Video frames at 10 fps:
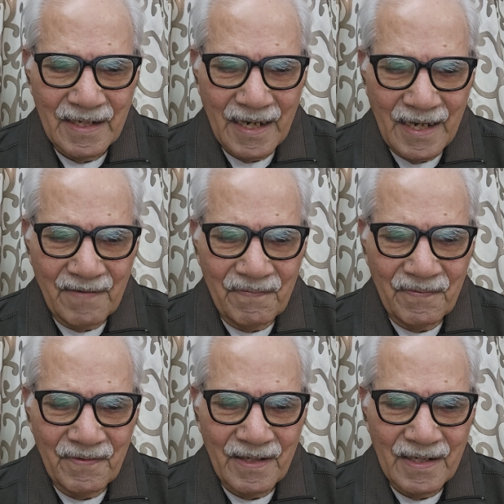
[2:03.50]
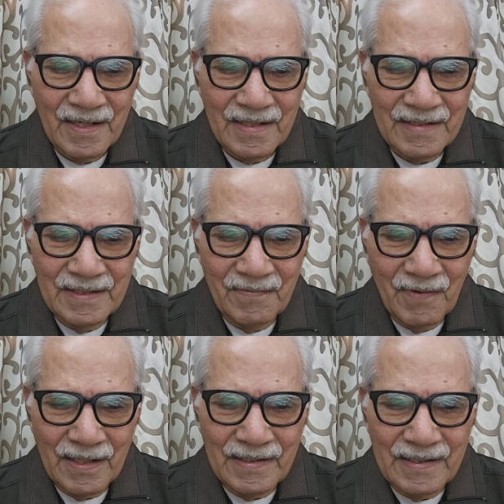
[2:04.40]
F, the
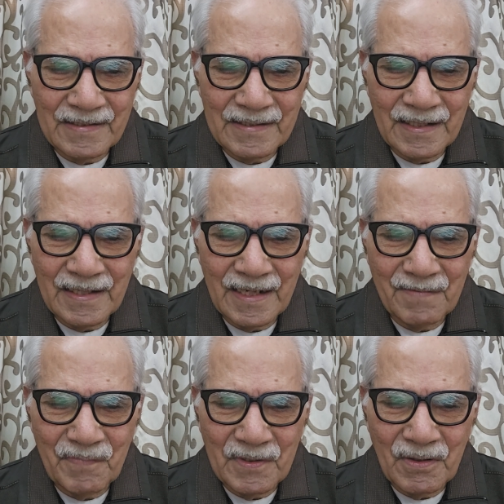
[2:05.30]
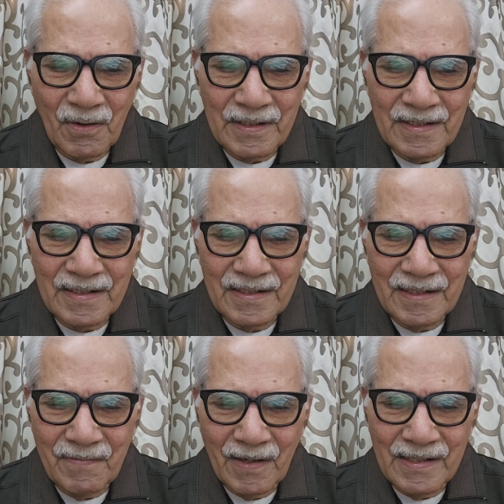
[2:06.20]
validation and periodic
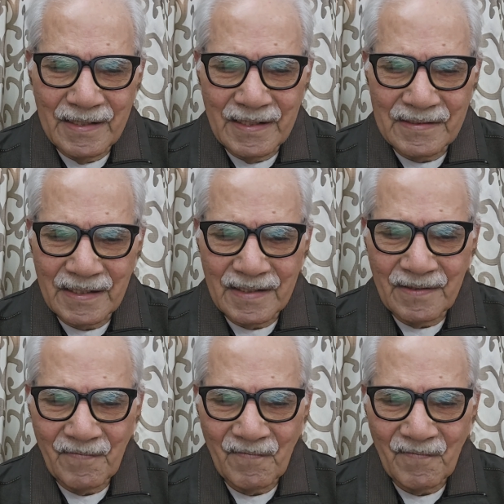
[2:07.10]
revalidation